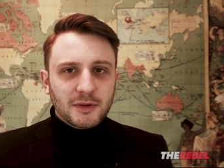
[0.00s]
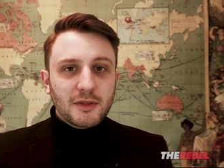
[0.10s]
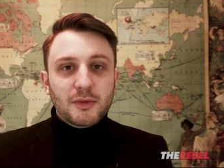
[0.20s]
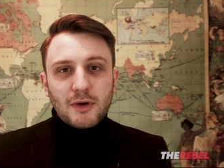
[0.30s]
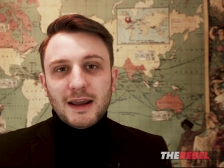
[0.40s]
but
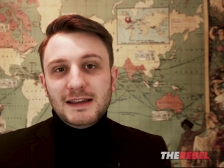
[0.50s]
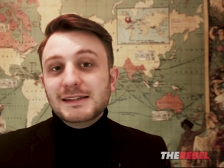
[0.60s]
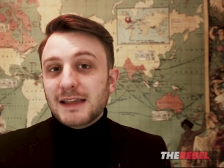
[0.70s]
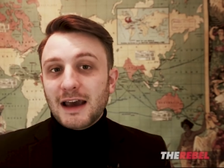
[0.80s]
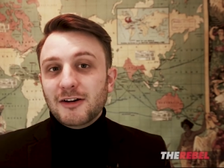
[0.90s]
the threat
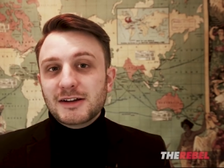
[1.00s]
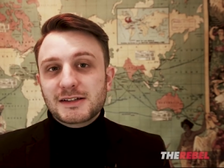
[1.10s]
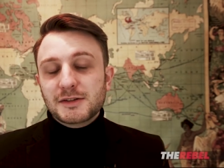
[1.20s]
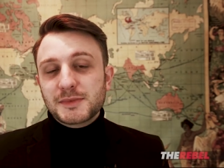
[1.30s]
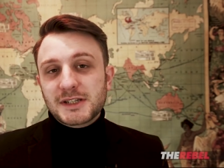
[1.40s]
is there and
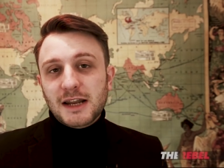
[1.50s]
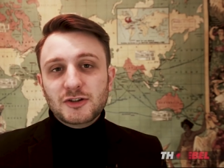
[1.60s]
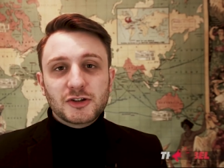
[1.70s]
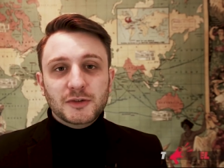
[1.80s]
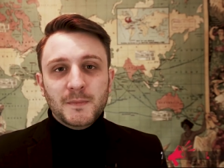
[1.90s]
it's
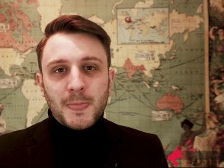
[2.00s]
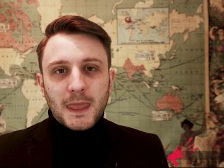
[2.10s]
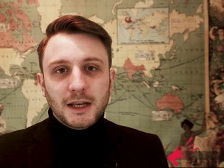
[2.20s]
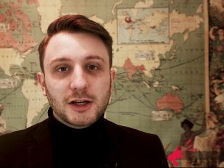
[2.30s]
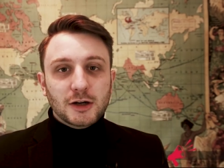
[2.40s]
substantial,
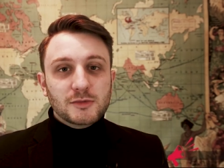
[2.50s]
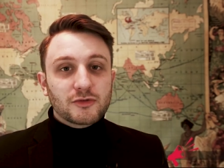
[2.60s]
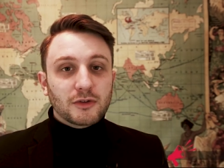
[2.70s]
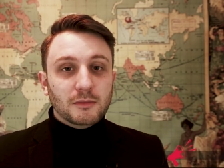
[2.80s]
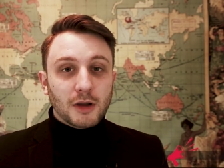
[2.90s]
and it
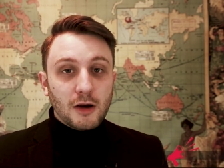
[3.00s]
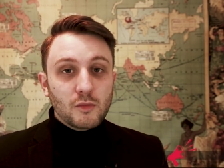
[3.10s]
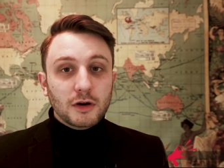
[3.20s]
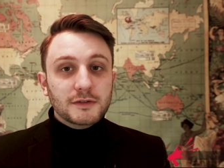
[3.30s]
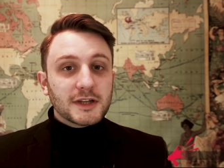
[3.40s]
comes from
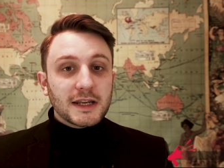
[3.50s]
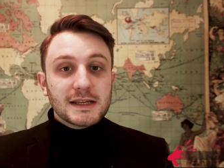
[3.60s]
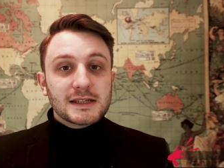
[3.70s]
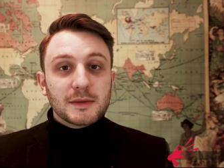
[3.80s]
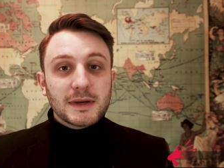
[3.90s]
lone wolves and
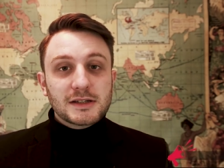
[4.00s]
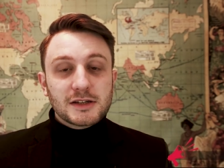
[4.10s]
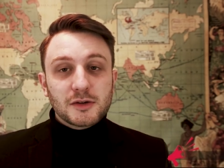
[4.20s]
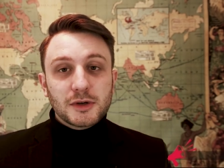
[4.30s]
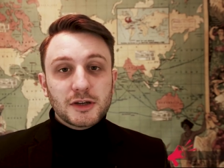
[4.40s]

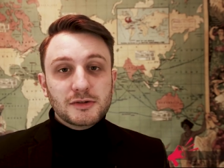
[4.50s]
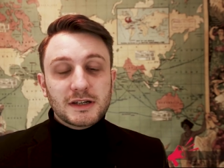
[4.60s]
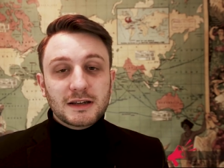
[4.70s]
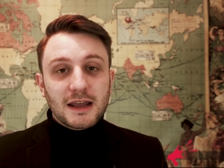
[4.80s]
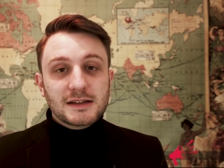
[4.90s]
Islamists who are
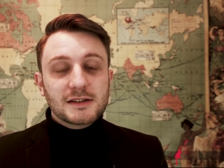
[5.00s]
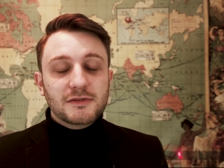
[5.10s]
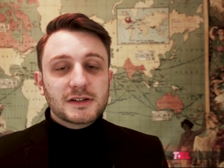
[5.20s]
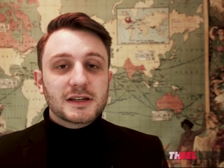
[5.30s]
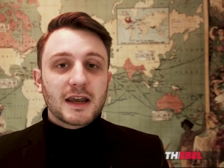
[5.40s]
using less
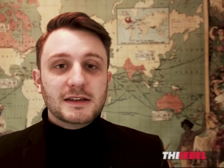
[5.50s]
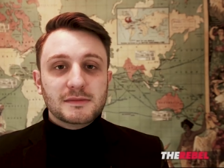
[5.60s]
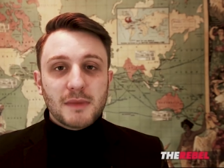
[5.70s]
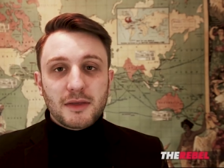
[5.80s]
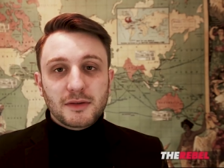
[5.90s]

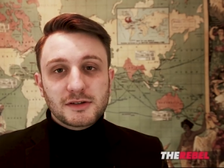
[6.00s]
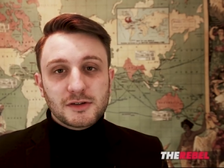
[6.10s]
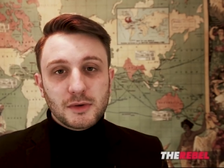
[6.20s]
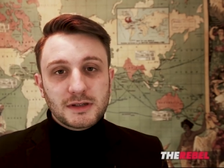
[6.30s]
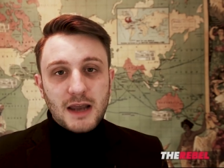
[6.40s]
sophisticated methods
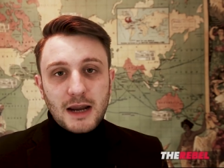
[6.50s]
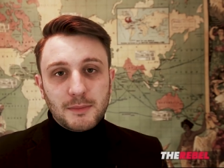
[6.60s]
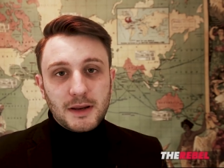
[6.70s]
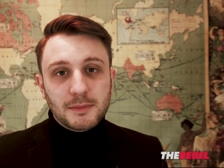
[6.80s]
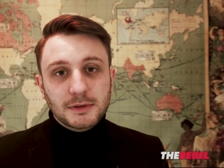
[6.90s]
to
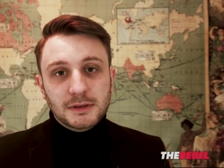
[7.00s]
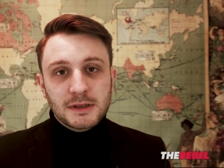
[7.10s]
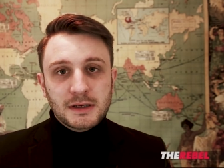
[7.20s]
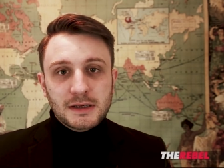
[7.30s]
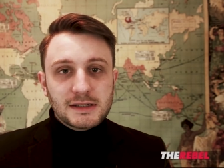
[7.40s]
attack people.
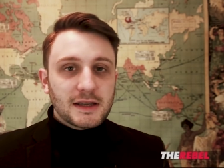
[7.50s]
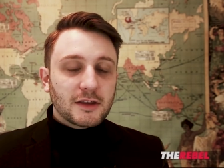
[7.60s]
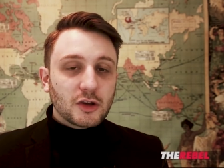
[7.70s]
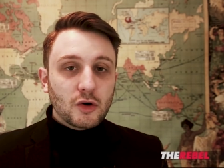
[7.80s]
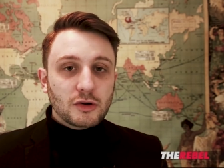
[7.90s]
He said
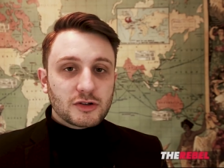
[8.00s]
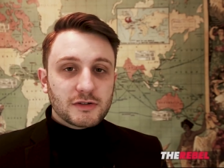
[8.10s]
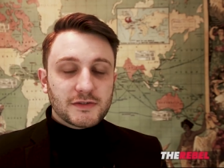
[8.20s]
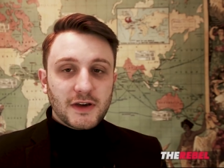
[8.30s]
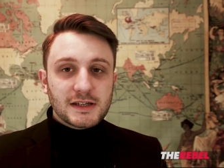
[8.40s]
that
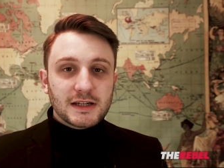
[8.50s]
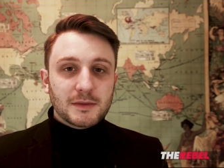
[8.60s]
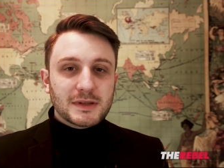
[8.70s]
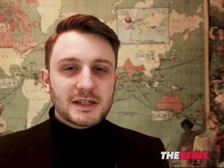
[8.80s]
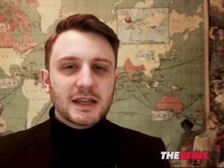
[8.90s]
Yorkshire is facing
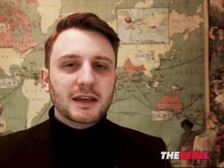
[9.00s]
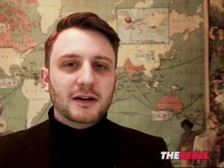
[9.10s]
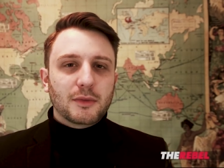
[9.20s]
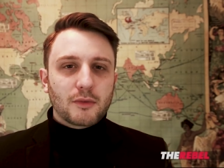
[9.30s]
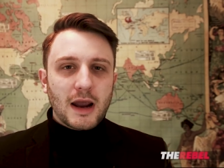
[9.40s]
a
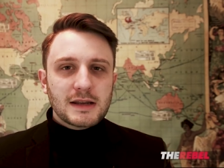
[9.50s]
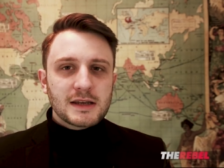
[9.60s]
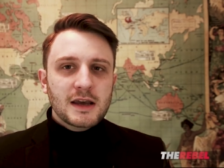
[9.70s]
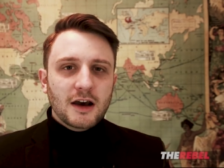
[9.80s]
particular threat